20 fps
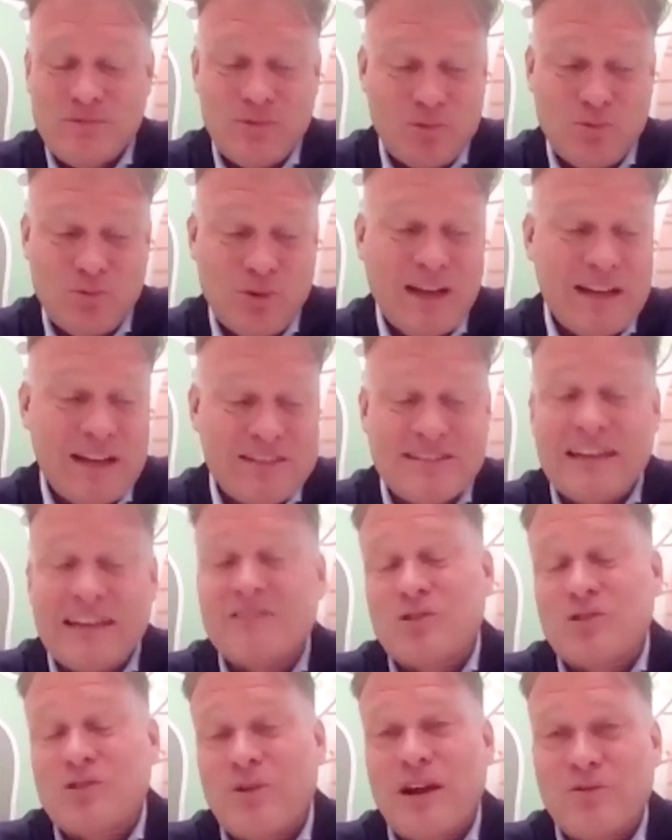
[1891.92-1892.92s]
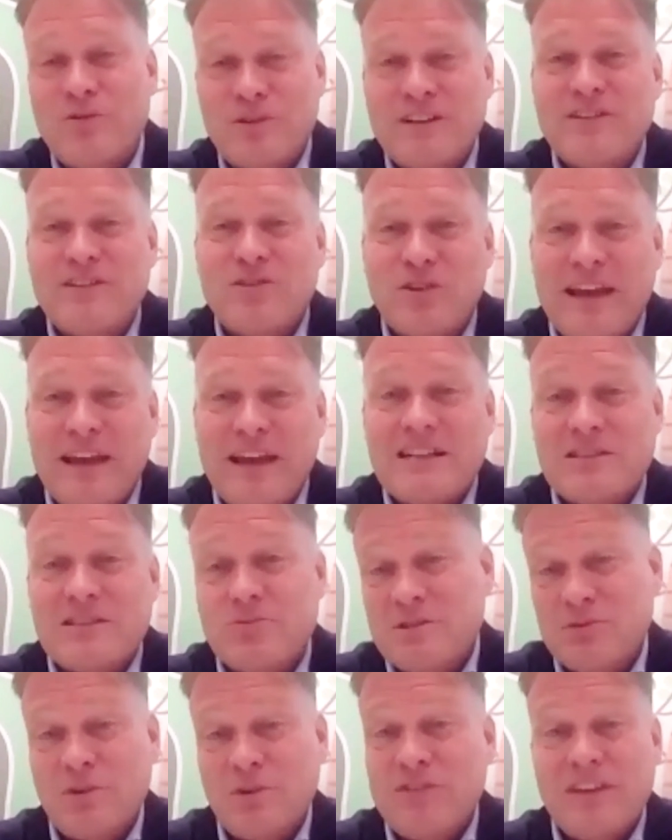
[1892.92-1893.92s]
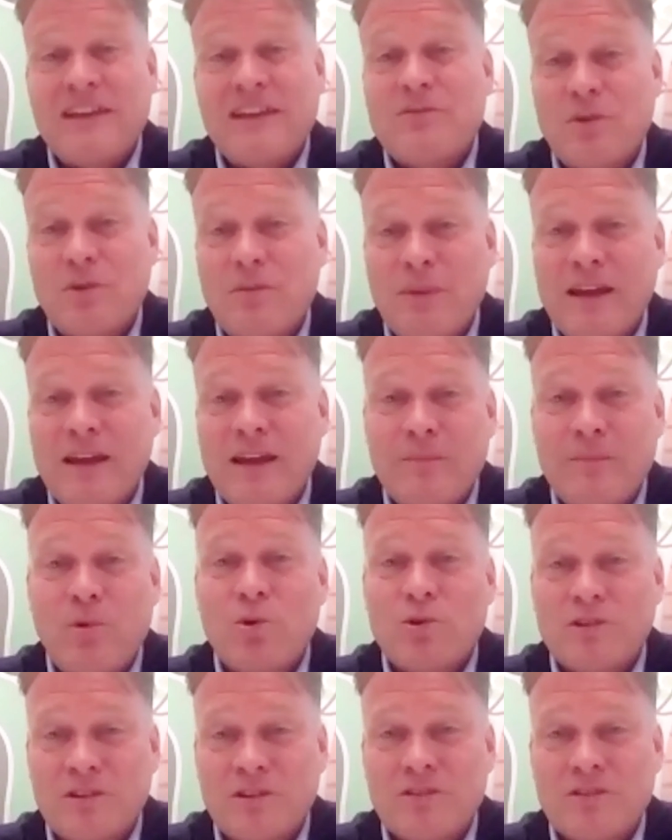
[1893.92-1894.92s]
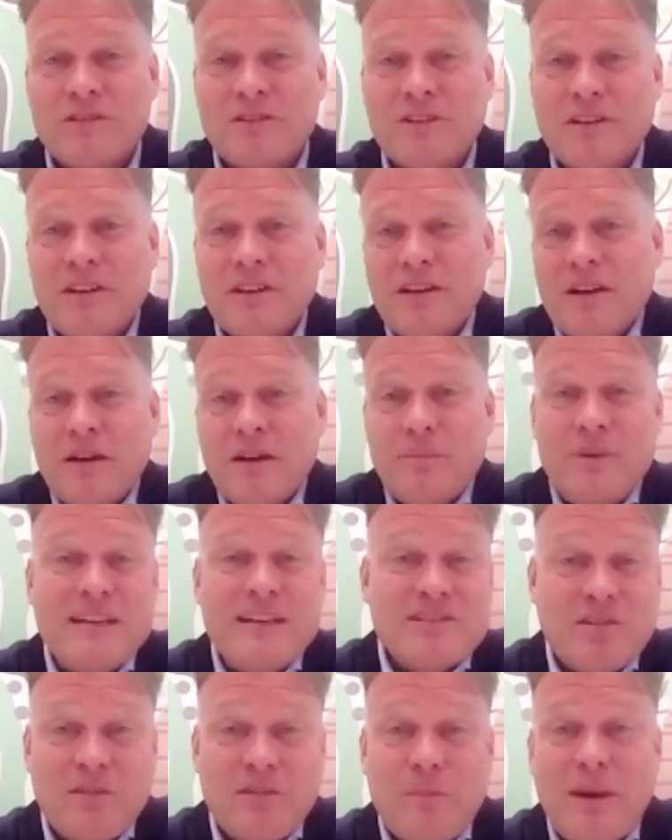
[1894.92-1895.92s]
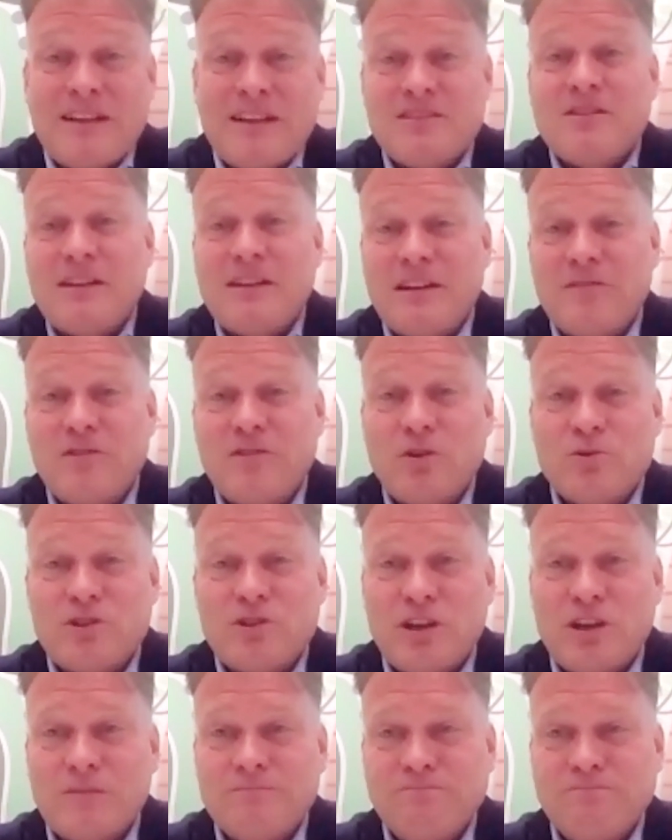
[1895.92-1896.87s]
really centered around digital cash, which we think will be an important piece of the puzzle in the future.